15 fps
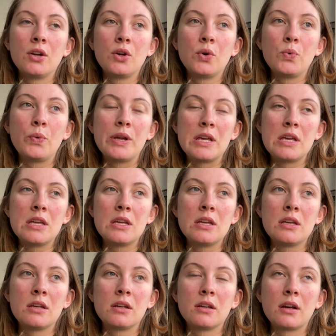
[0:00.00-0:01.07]

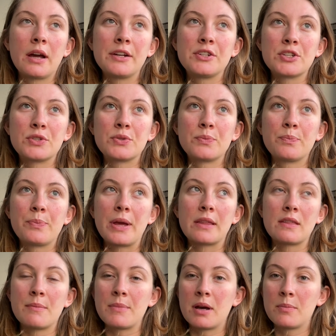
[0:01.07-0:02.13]
I just picked
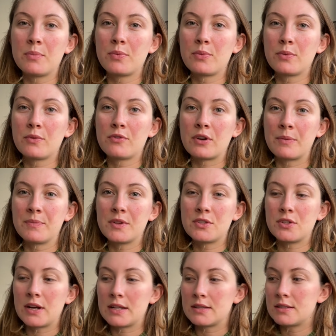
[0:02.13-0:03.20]
them up from the
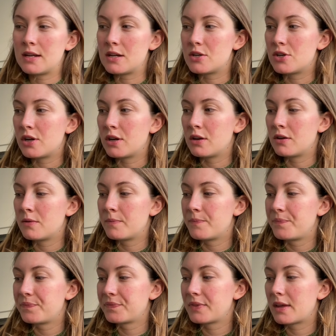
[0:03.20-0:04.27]
train station,
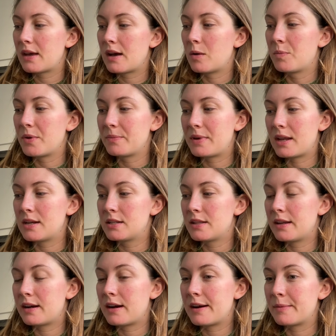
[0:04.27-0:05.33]
helped them get into
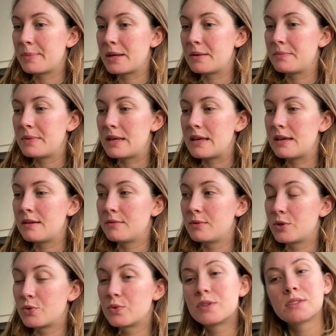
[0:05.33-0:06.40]
their Airbnb,
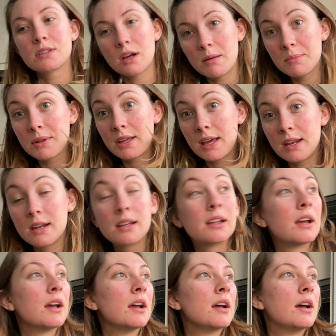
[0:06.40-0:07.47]
which was complicated.
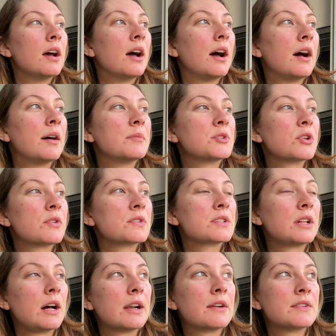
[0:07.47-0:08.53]
So I was
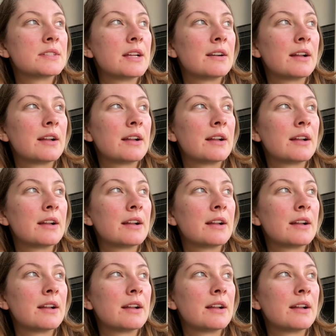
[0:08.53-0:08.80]
glad I was there to